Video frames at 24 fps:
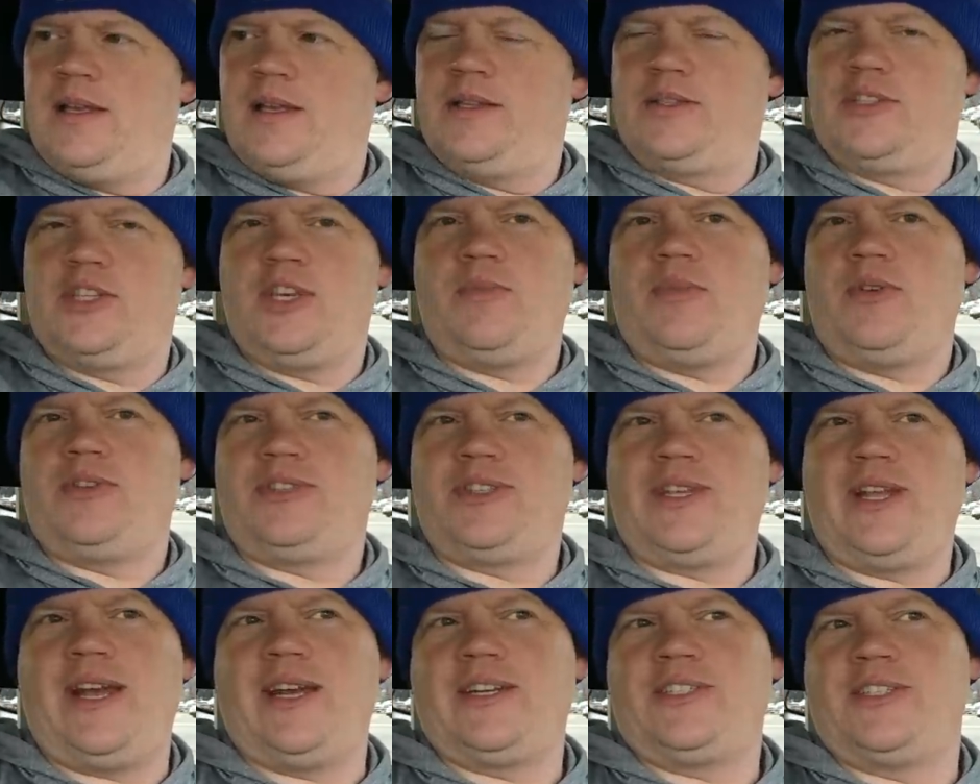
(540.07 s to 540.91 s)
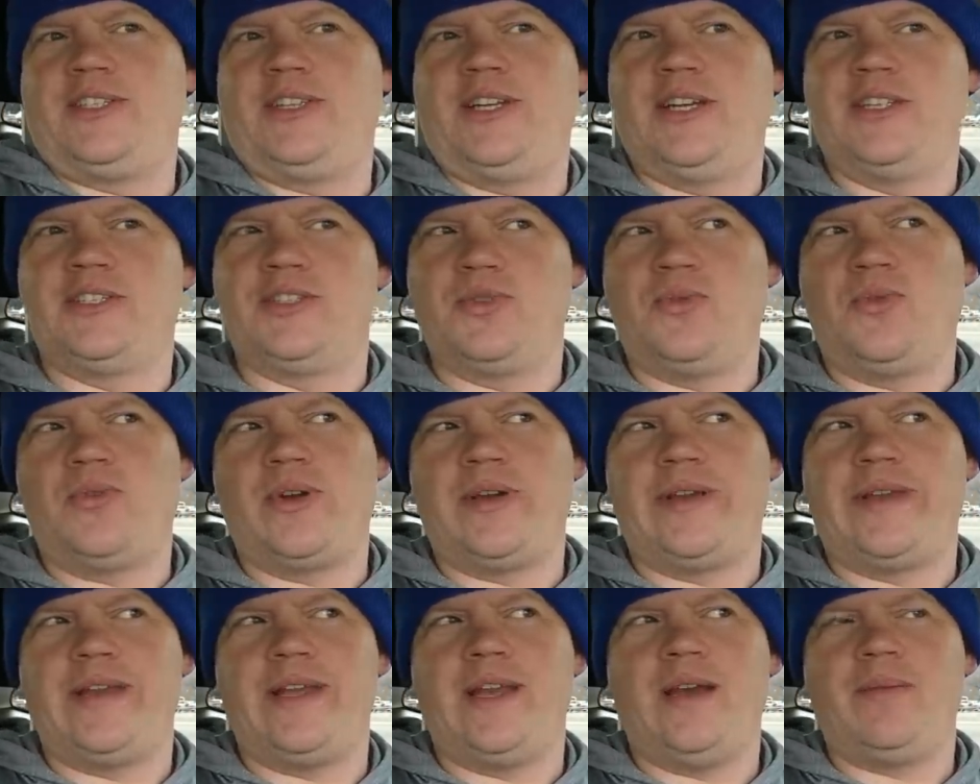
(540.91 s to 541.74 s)
It's almost like she doesn't
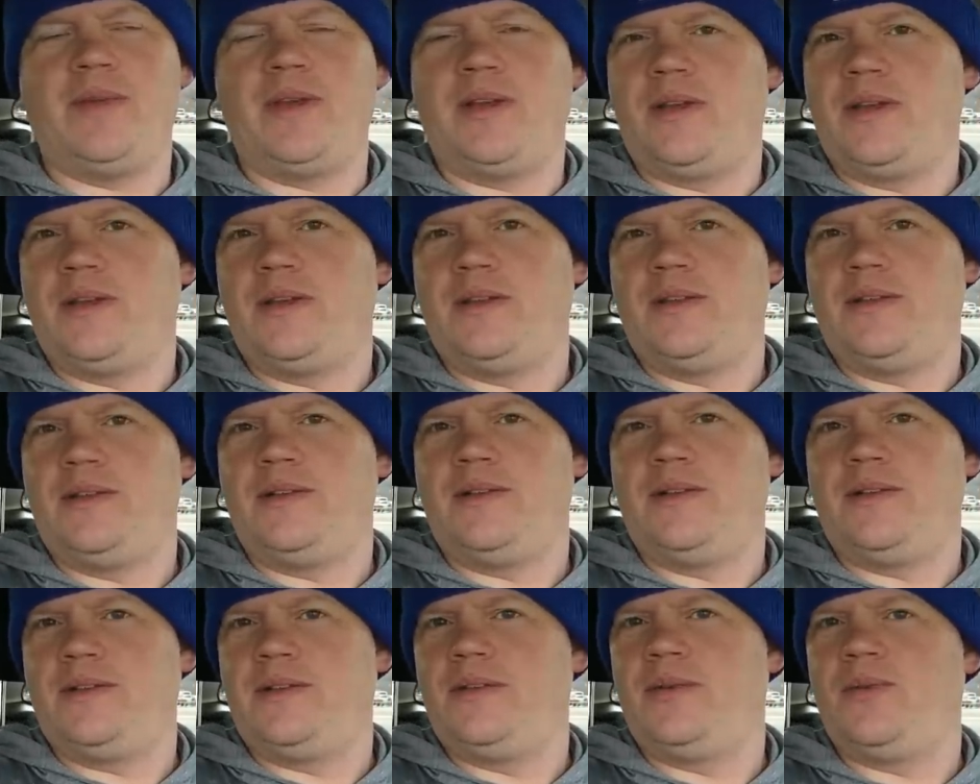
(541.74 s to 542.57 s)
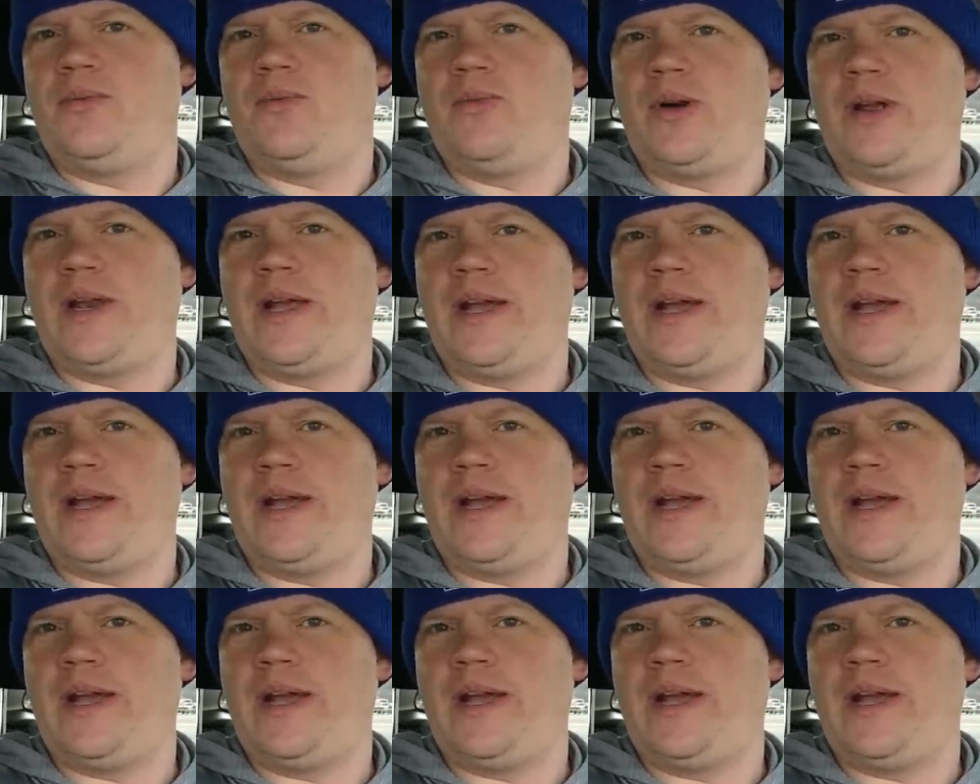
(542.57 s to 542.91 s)
want to tell me what